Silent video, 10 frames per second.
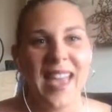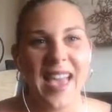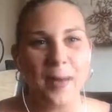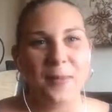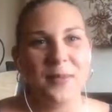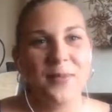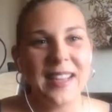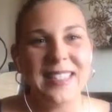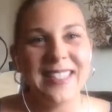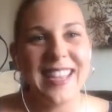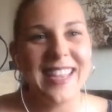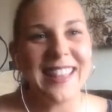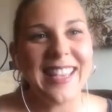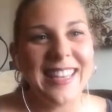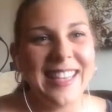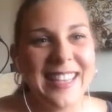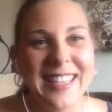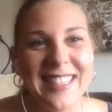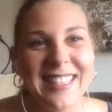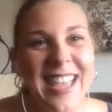Happy Wednesday,
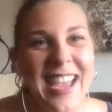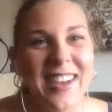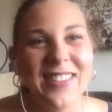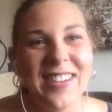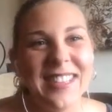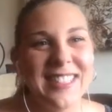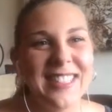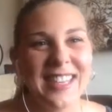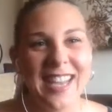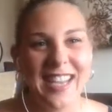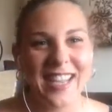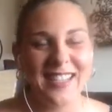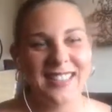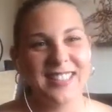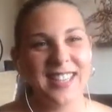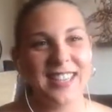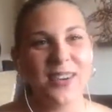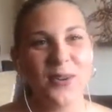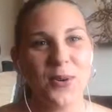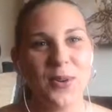ladies. How are you today? Danielle
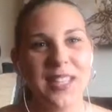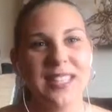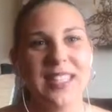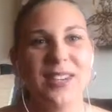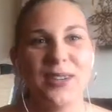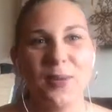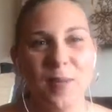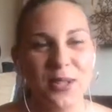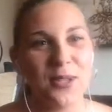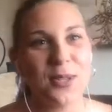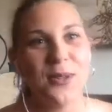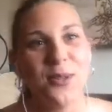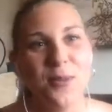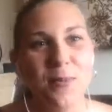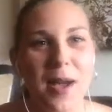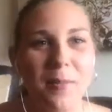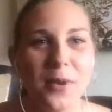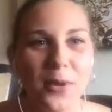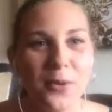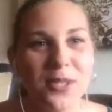Cotis here, your personal new mom
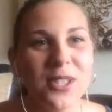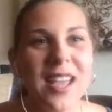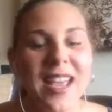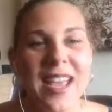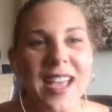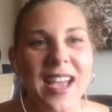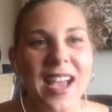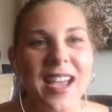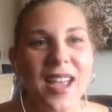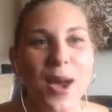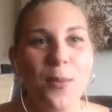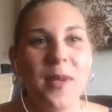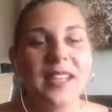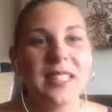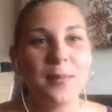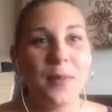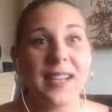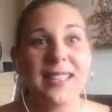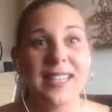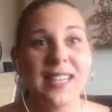coach. I help
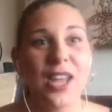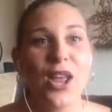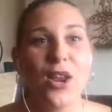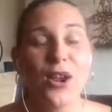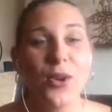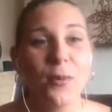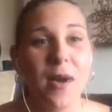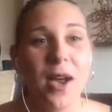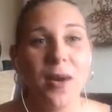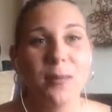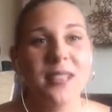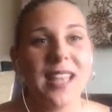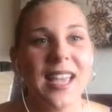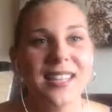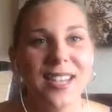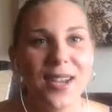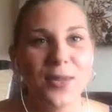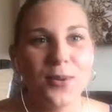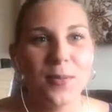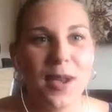expectant new moms and
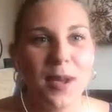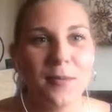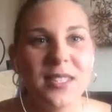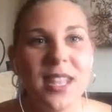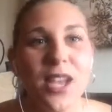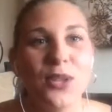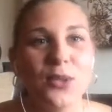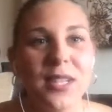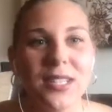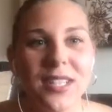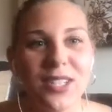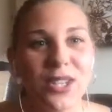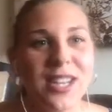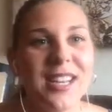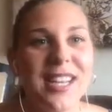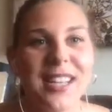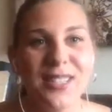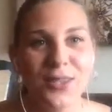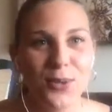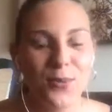toddler moms transition
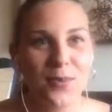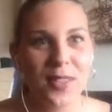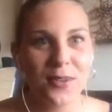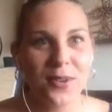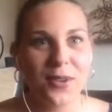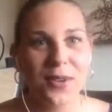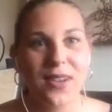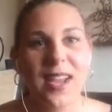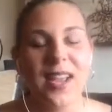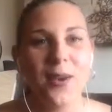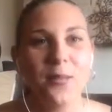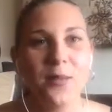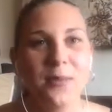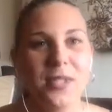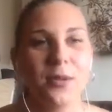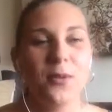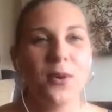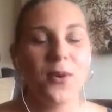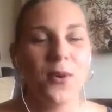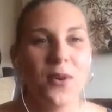into motherhood. I help them deal with
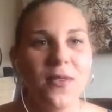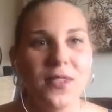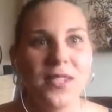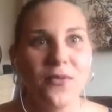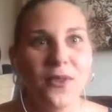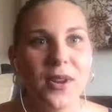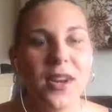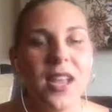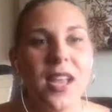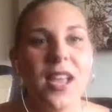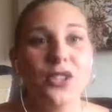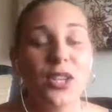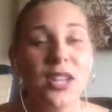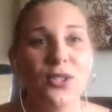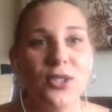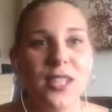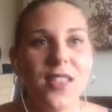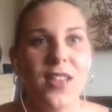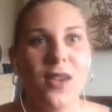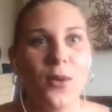all the different changes that
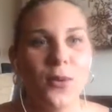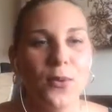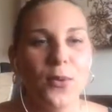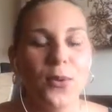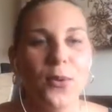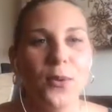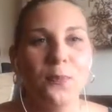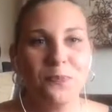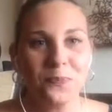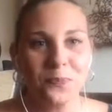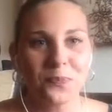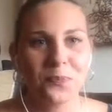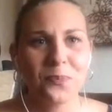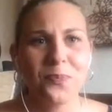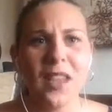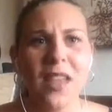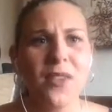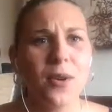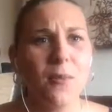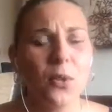they go through and the
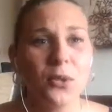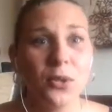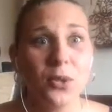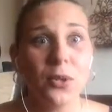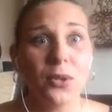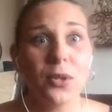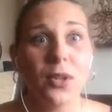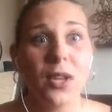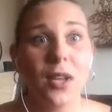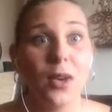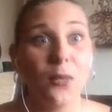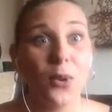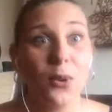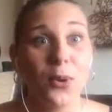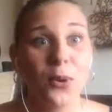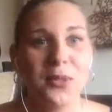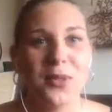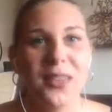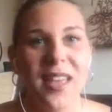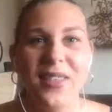emotional roller
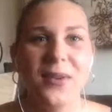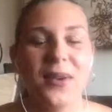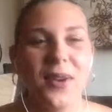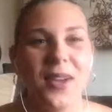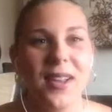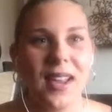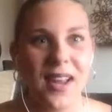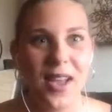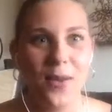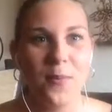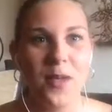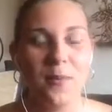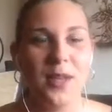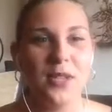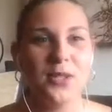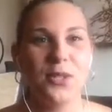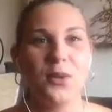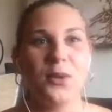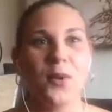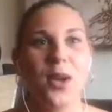coaster that they're on, and help them
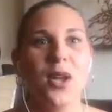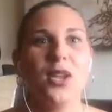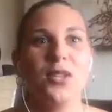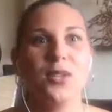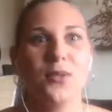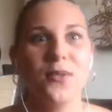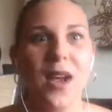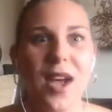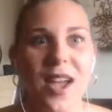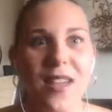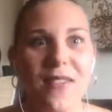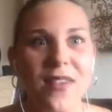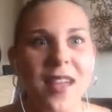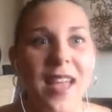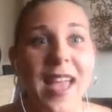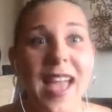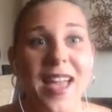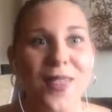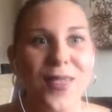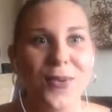to survive
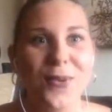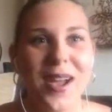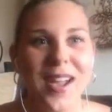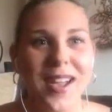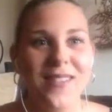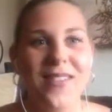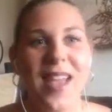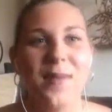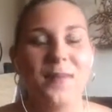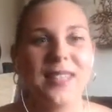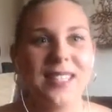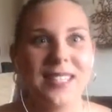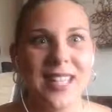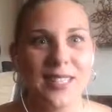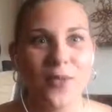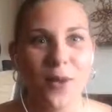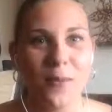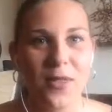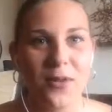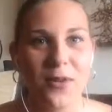and thrive and be successful at
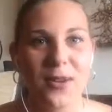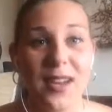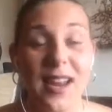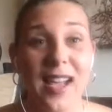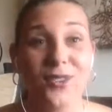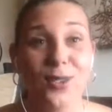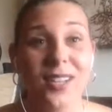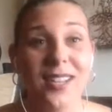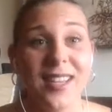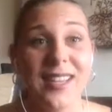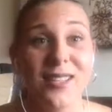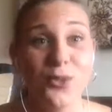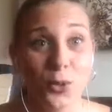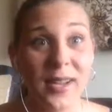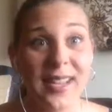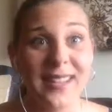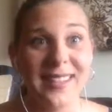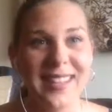motherhood and actually enjoy it.